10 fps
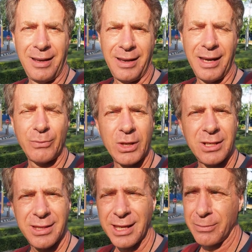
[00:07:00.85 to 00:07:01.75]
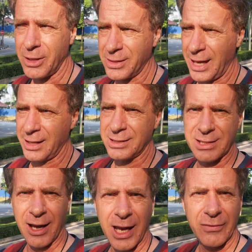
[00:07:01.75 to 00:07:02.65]
And when you think about that, it's
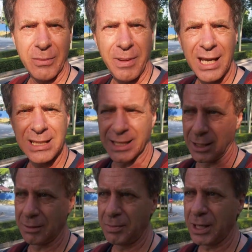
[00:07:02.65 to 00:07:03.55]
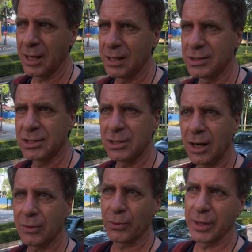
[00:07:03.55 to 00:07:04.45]
kind of amazing, because it's
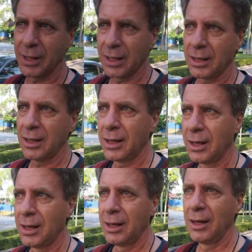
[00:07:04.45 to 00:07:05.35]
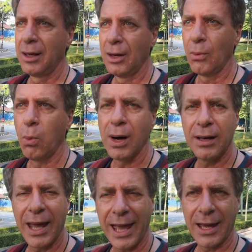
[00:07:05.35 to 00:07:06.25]
not really one
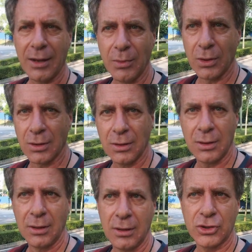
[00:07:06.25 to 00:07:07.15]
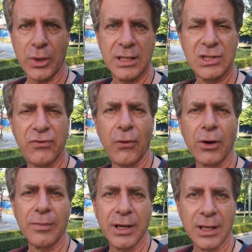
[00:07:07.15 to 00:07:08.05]
animal
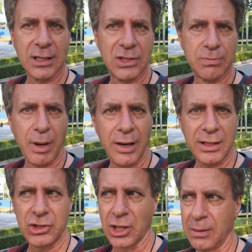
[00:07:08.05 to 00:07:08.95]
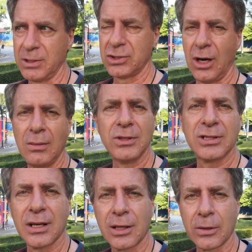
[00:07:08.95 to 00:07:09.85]
transforming its body shape. It's almost
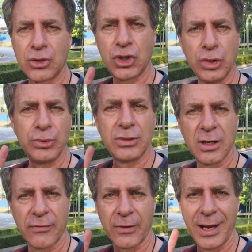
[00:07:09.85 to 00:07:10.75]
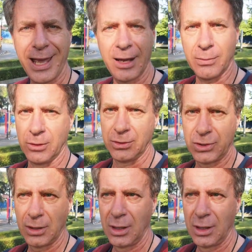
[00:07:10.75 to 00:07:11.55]
like there are two different animals.